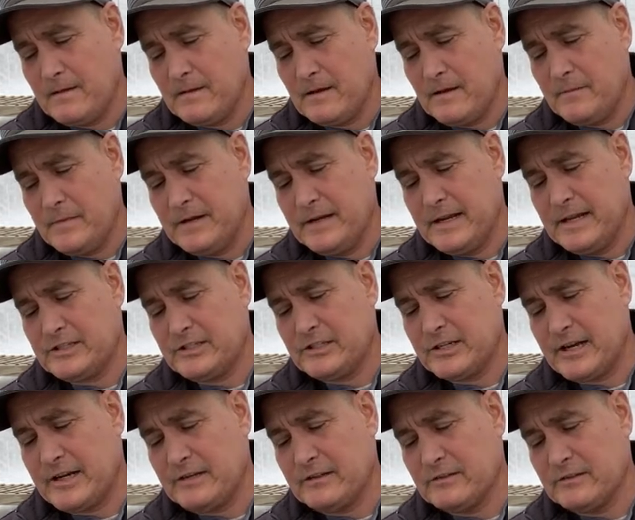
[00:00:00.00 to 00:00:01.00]
I mean, that
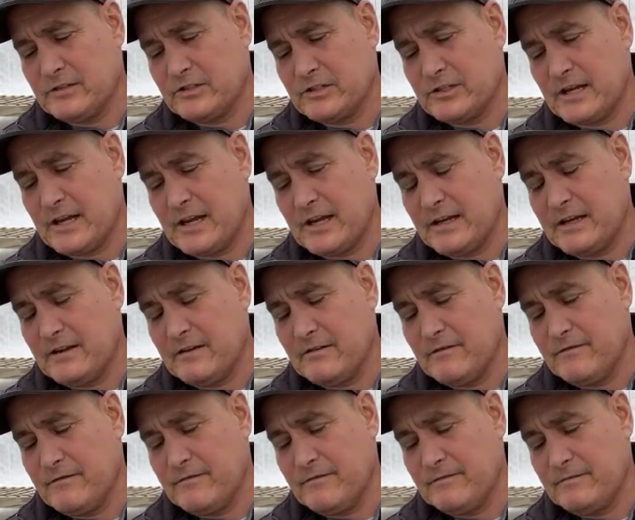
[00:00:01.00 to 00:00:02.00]
sounds kind of
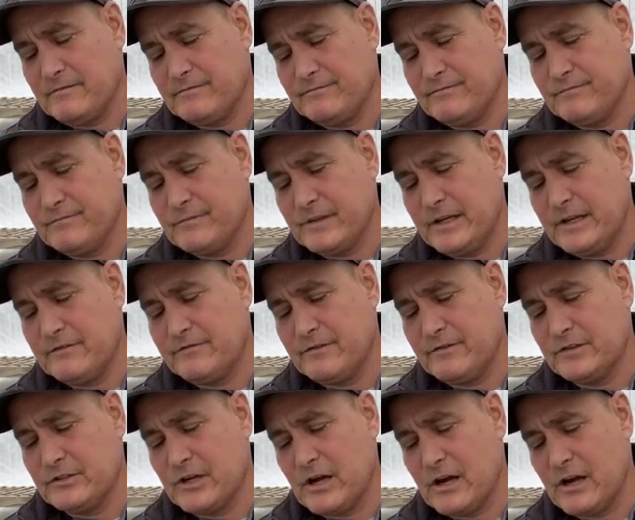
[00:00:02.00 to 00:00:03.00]

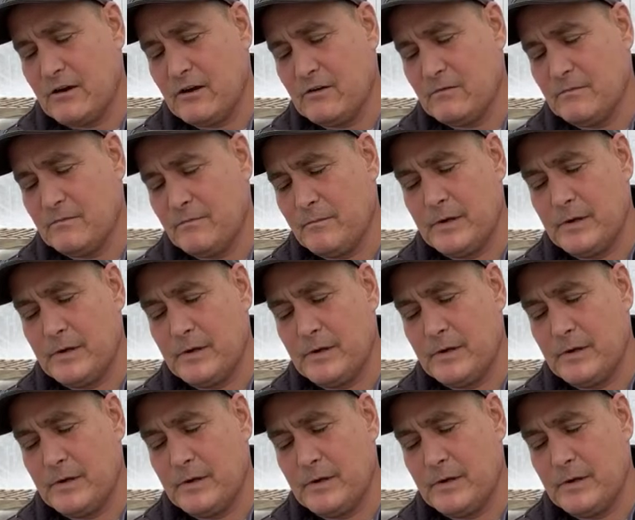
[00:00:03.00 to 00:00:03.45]
infantile,